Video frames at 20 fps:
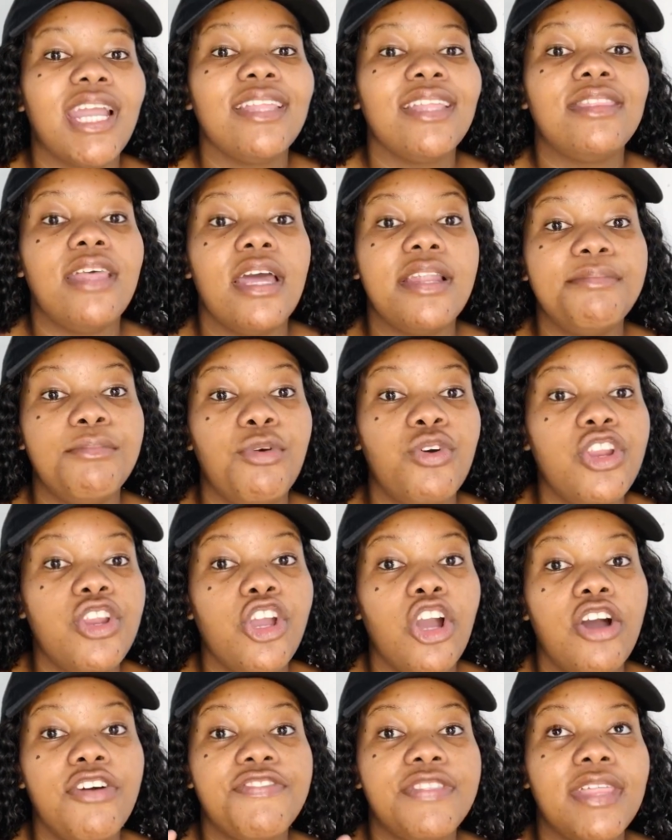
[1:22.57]
that morning
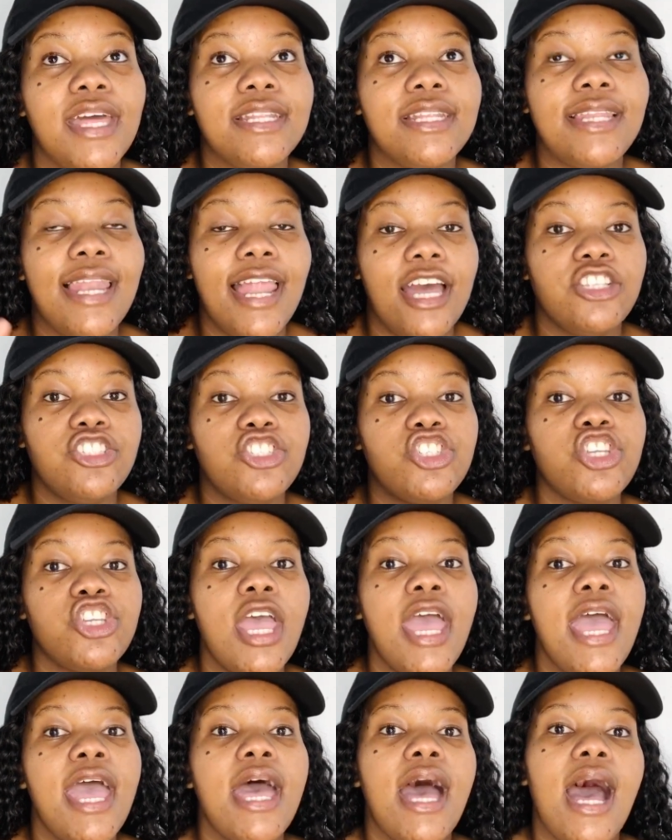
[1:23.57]
of that lunch
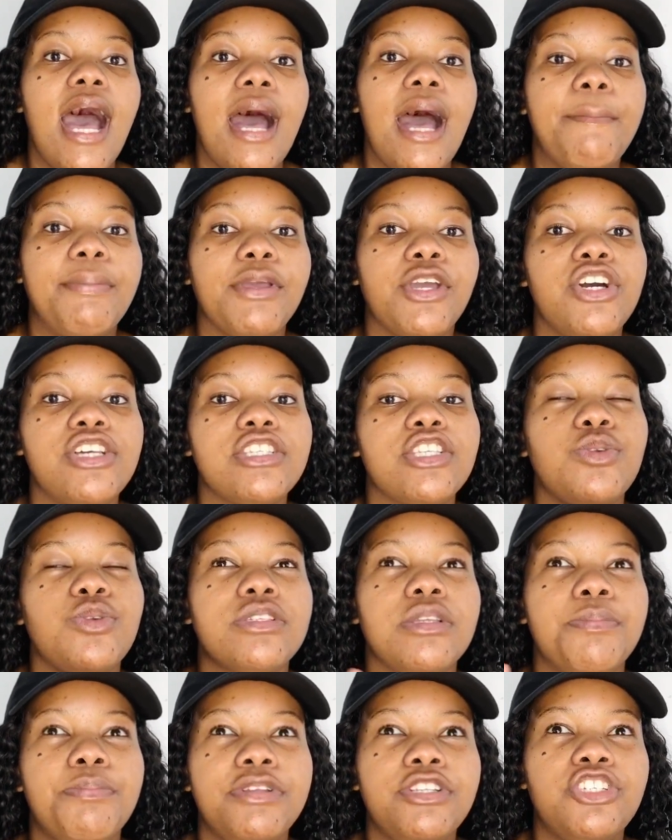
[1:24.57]
because it was a
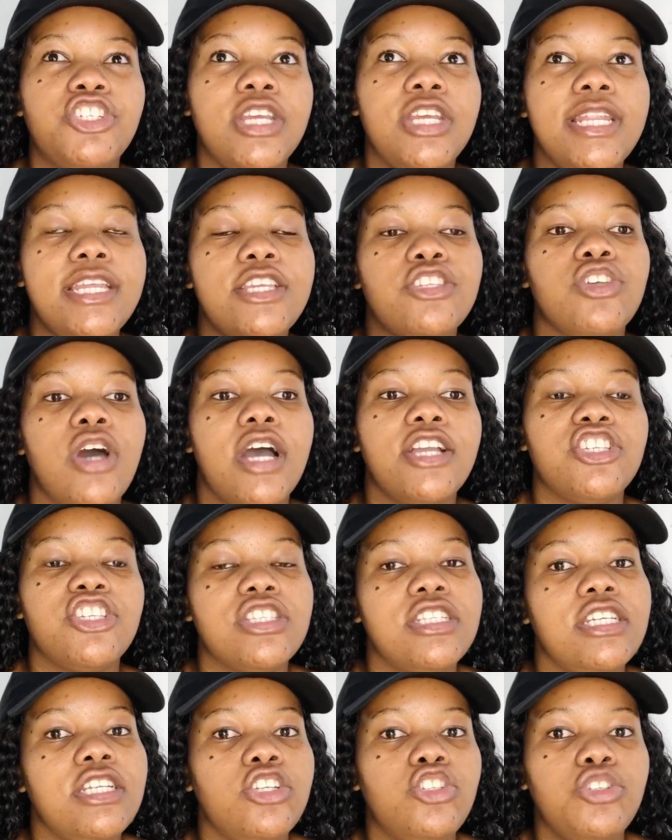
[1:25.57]
bit chilly, so I just
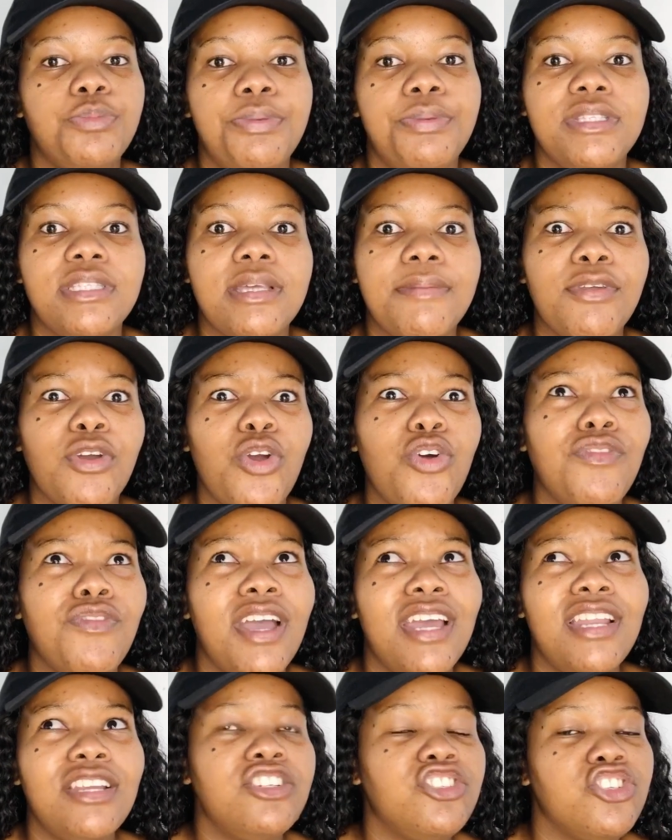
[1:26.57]
needed to put something over,
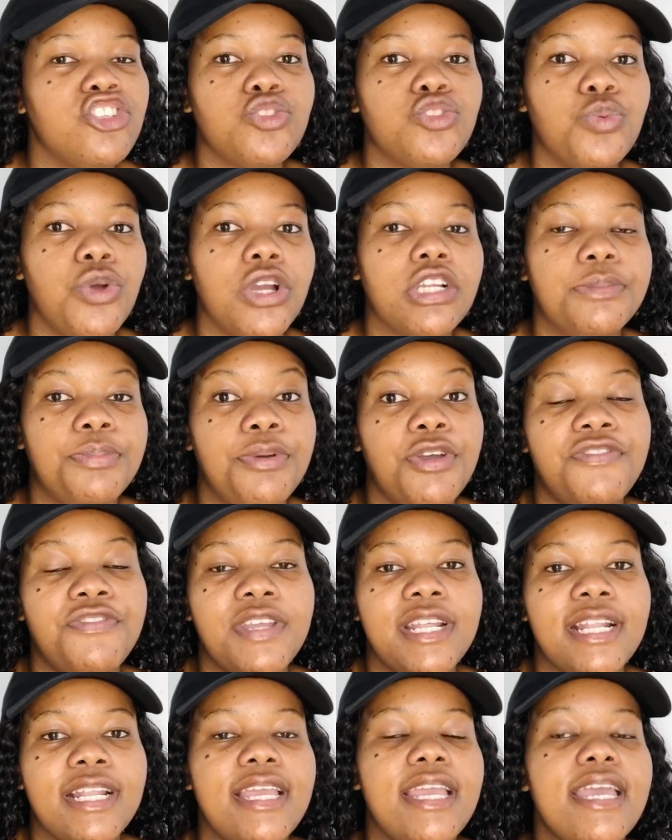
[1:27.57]
and it just worked
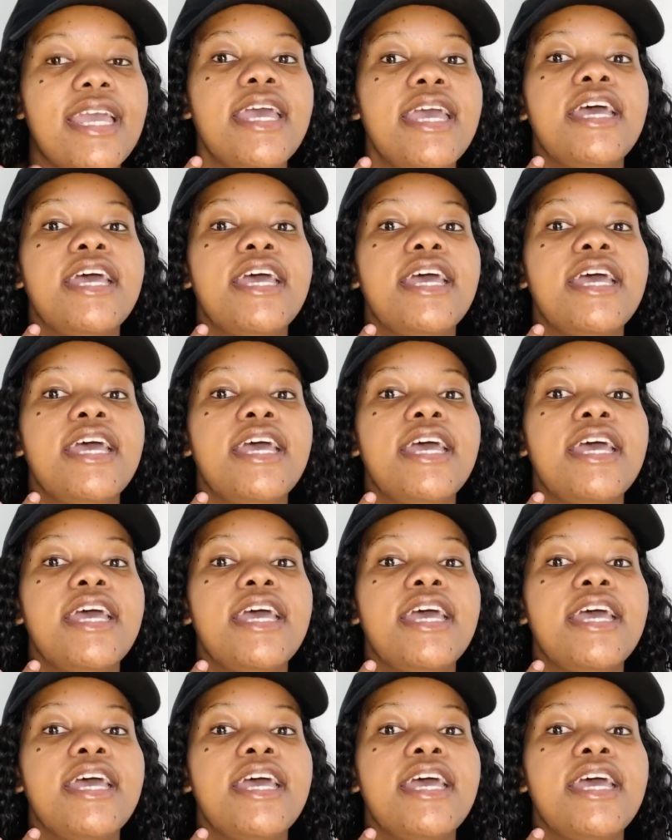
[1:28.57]
perfectly.